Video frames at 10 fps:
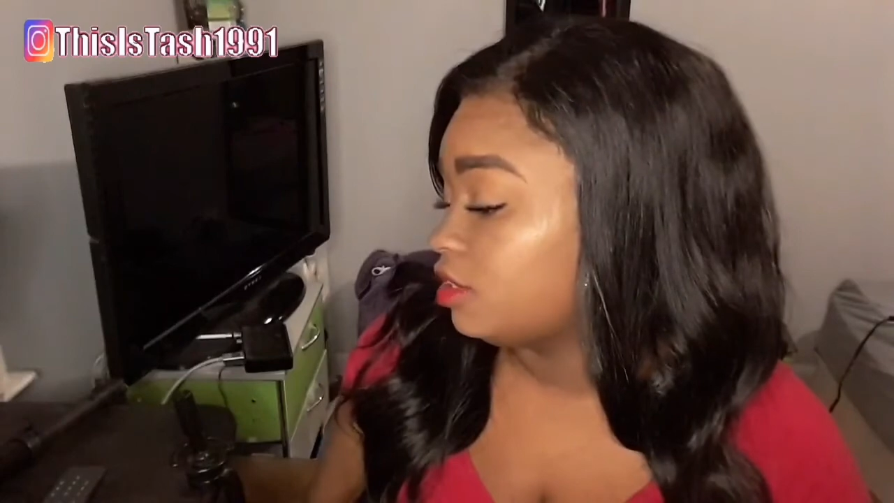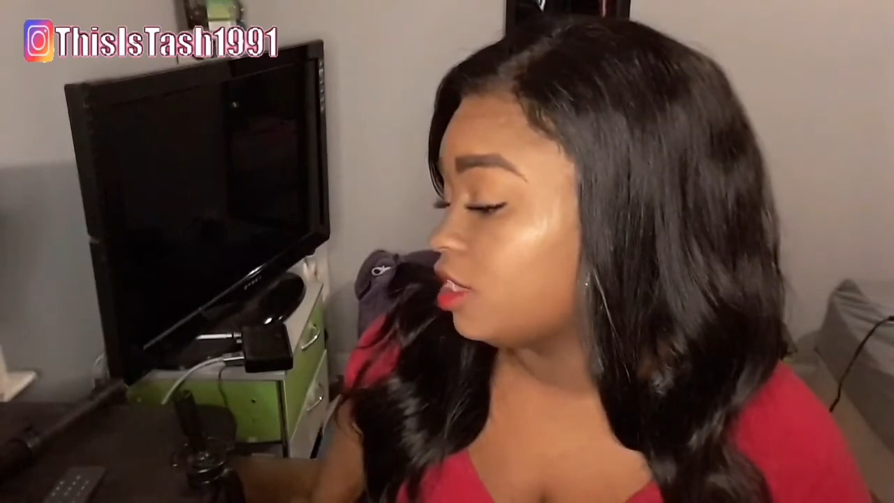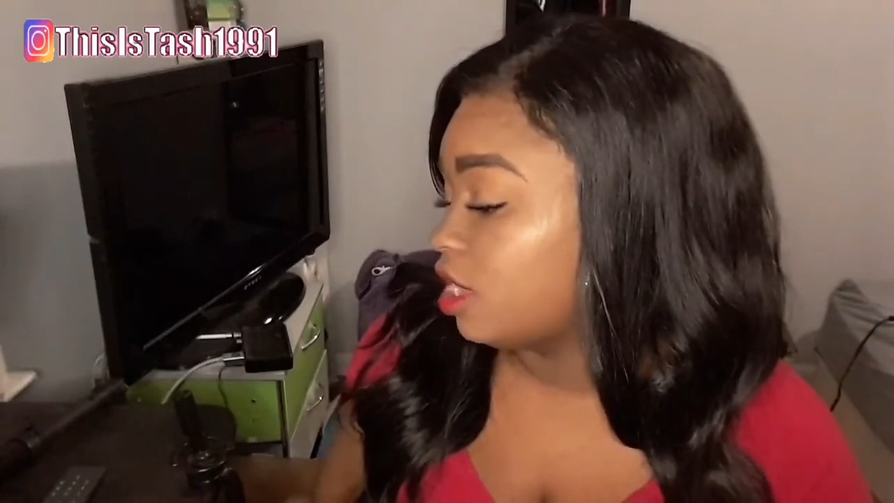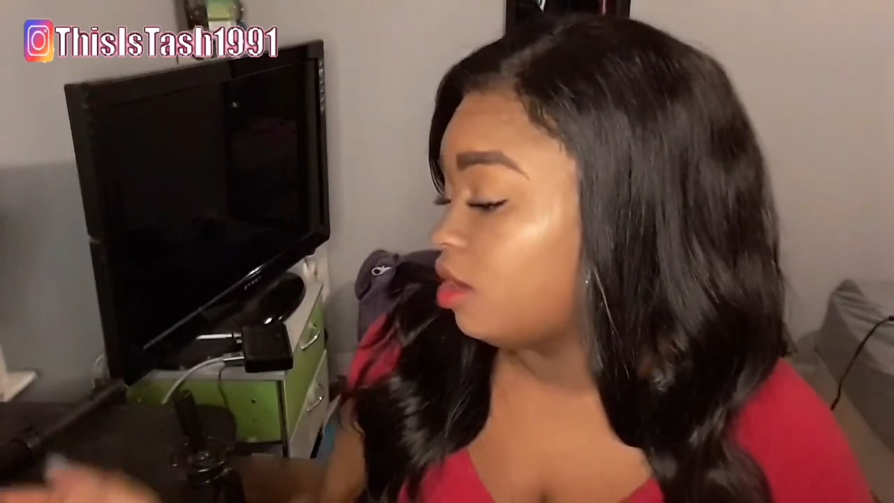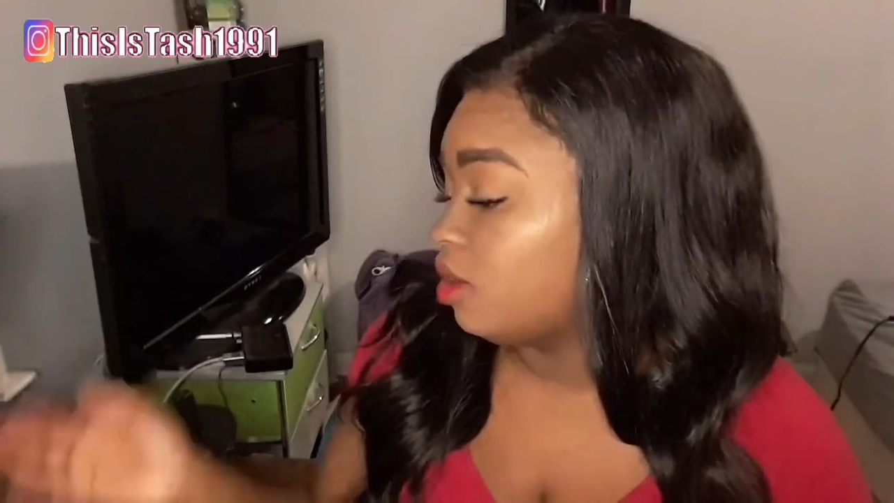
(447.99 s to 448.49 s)

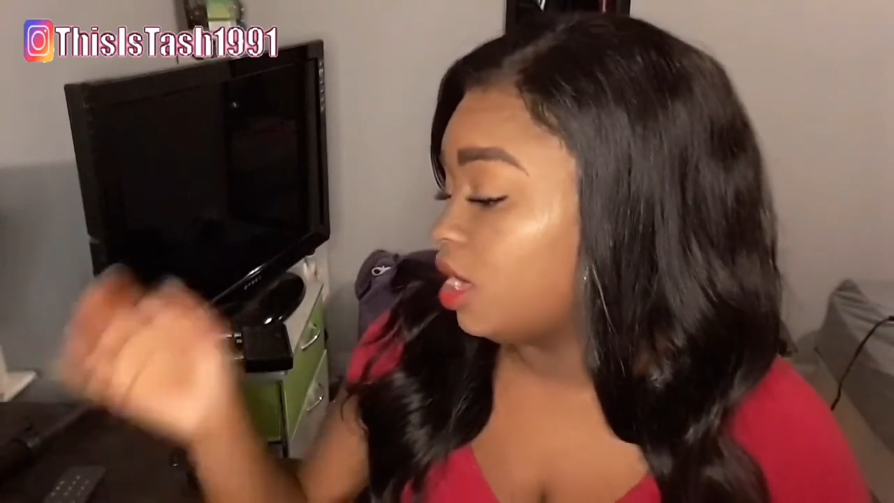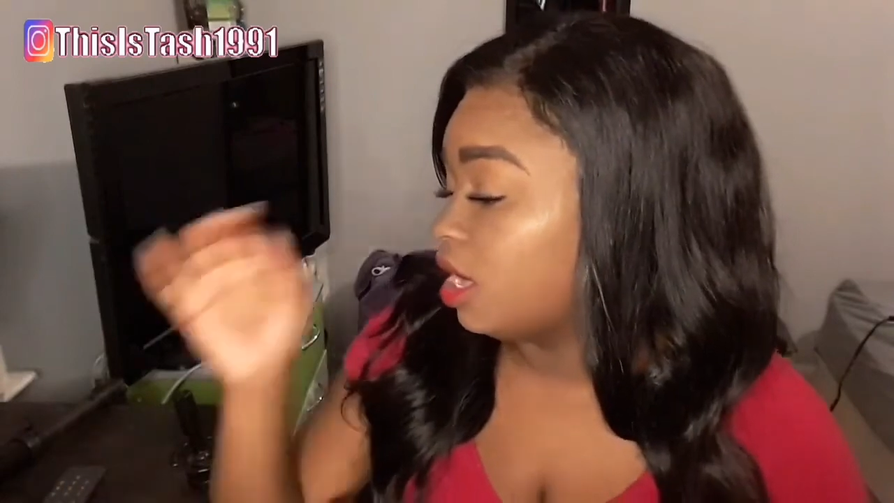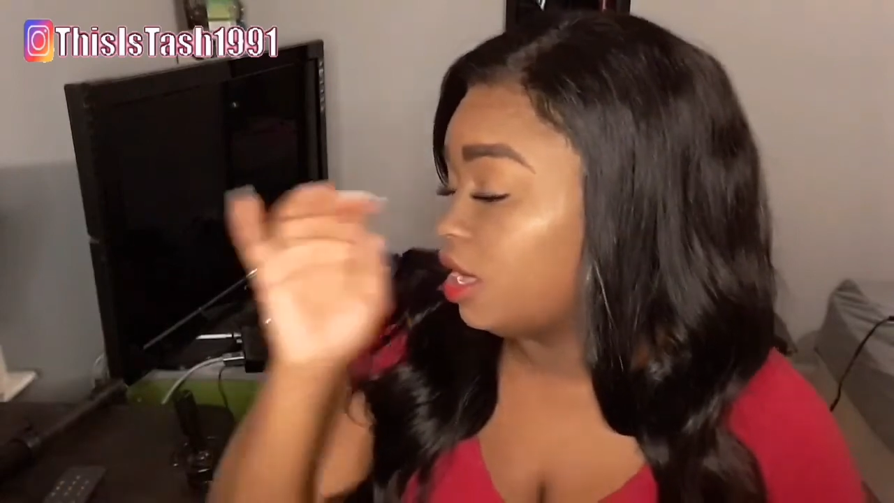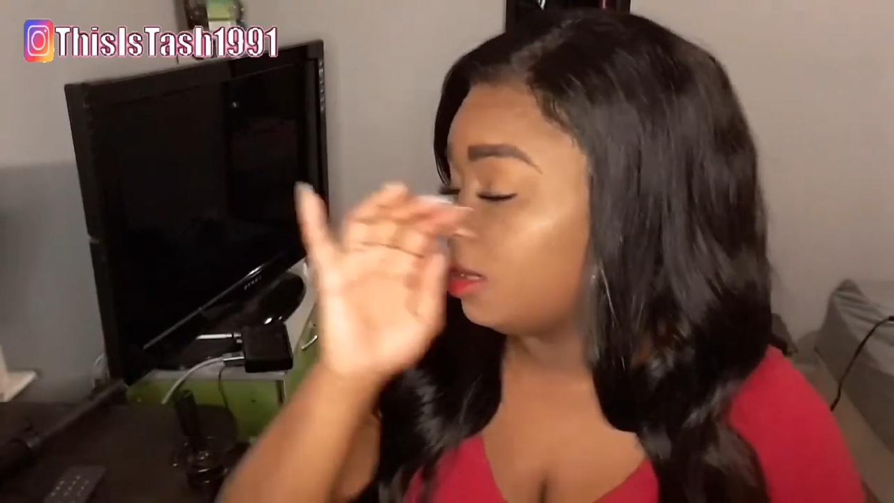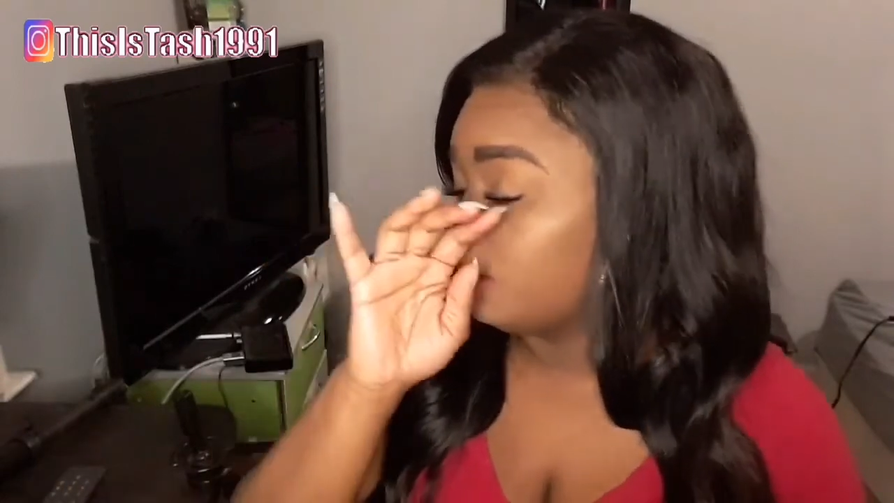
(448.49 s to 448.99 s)
So,
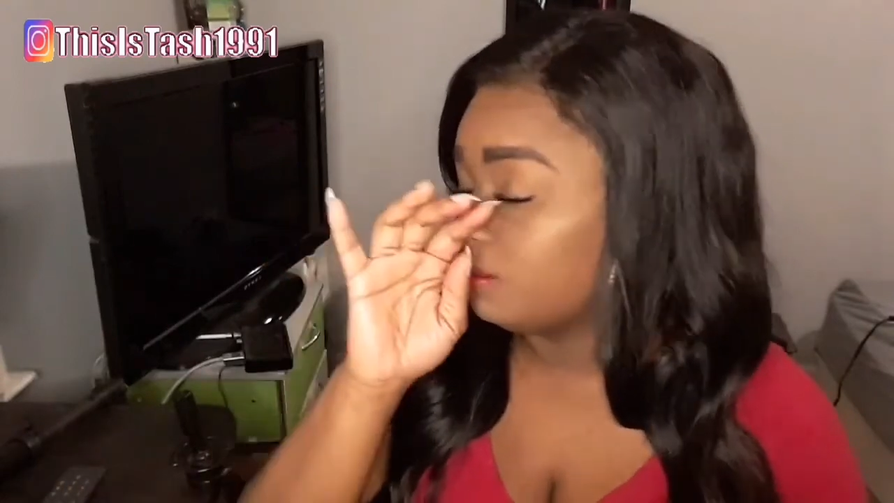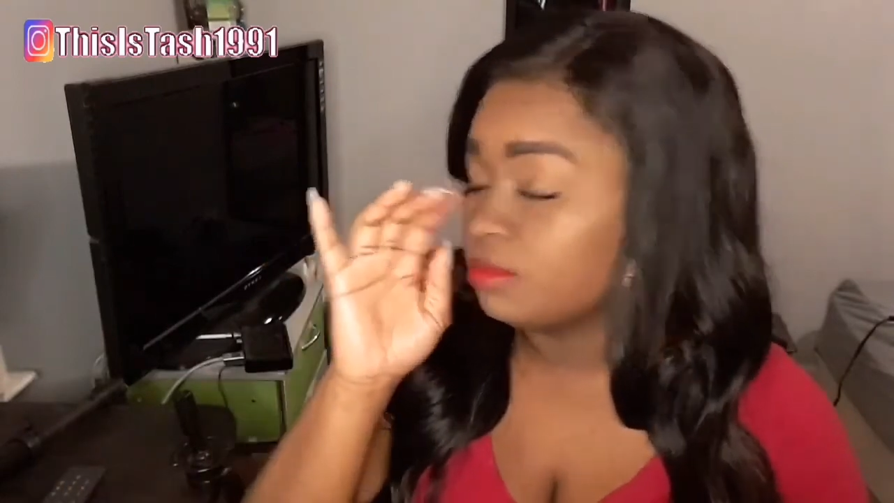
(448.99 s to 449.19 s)
um,